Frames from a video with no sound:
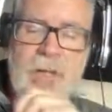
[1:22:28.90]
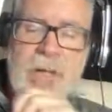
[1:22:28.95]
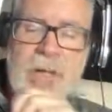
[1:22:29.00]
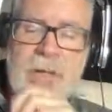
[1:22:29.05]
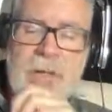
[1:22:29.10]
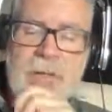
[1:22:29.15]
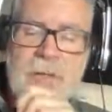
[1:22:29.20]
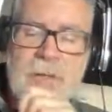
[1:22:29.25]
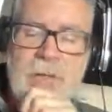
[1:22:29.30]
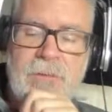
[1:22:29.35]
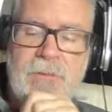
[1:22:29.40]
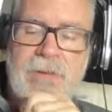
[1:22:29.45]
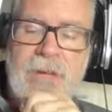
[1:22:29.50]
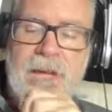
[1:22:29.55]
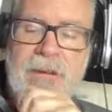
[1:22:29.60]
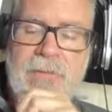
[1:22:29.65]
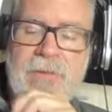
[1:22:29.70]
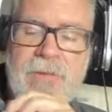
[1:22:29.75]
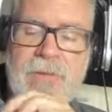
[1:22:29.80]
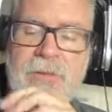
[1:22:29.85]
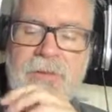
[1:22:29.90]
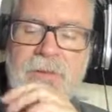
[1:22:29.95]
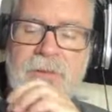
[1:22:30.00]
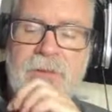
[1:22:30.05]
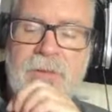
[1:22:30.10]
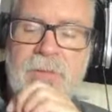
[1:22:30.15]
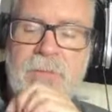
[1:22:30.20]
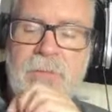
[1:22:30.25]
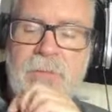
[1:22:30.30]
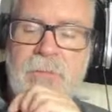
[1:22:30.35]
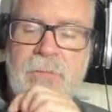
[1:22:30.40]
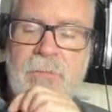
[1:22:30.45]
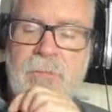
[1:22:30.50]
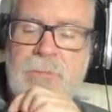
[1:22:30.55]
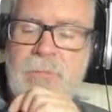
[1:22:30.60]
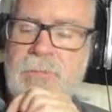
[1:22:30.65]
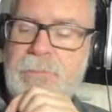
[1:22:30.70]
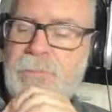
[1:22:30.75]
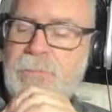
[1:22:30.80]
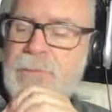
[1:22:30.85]
gonna dive into
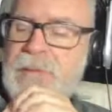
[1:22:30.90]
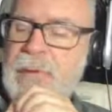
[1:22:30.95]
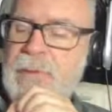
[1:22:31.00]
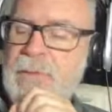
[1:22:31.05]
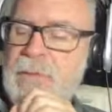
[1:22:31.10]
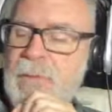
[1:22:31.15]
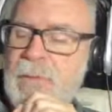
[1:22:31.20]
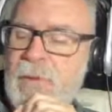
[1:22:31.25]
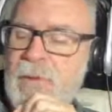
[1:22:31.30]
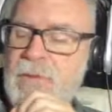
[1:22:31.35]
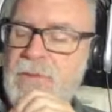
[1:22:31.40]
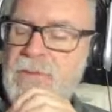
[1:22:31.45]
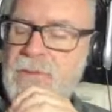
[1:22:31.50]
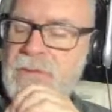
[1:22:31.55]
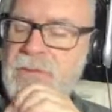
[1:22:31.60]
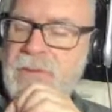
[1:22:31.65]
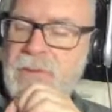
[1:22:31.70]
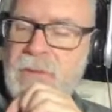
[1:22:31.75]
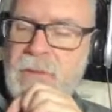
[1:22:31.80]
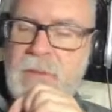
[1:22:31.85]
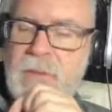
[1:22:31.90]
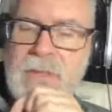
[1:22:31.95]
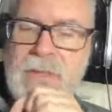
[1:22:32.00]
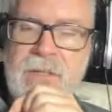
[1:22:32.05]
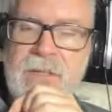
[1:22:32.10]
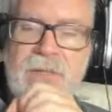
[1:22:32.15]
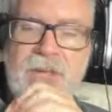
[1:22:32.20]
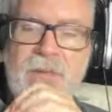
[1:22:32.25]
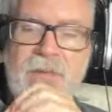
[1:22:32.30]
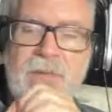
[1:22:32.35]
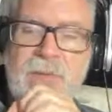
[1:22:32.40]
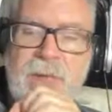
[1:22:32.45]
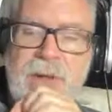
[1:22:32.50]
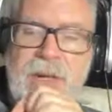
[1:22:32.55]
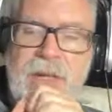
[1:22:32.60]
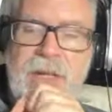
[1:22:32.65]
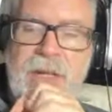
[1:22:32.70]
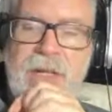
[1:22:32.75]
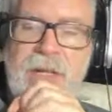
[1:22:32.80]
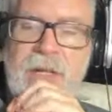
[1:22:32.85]
Game of the Bulge until Jeff's
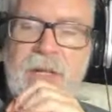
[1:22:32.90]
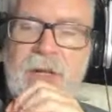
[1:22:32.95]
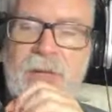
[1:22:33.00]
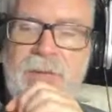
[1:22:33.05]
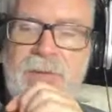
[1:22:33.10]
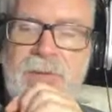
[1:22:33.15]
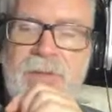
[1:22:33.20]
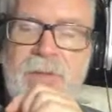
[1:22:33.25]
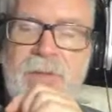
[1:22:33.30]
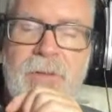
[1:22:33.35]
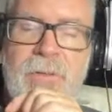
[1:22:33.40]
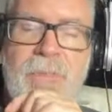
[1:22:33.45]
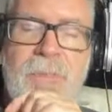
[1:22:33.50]
ready to go. So,